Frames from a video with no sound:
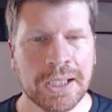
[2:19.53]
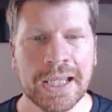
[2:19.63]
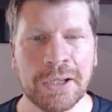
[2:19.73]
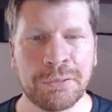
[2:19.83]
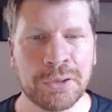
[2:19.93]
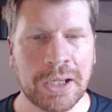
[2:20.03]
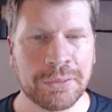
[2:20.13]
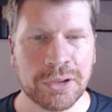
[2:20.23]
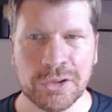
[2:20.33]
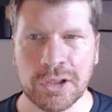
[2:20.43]
If you haven't
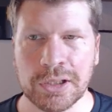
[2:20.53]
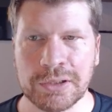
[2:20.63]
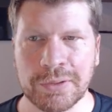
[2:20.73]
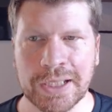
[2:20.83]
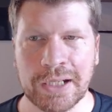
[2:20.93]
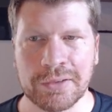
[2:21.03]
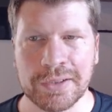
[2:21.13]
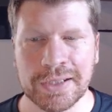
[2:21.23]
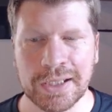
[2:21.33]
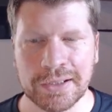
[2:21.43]
got chart of
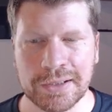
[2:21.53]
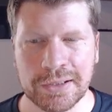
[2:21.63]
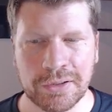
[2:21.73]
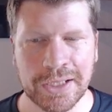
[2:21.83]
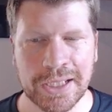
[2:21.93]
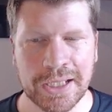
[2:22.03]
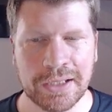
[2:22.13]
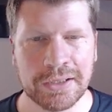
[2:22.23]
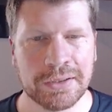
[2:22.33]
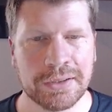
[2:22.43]
accounts ticked on here,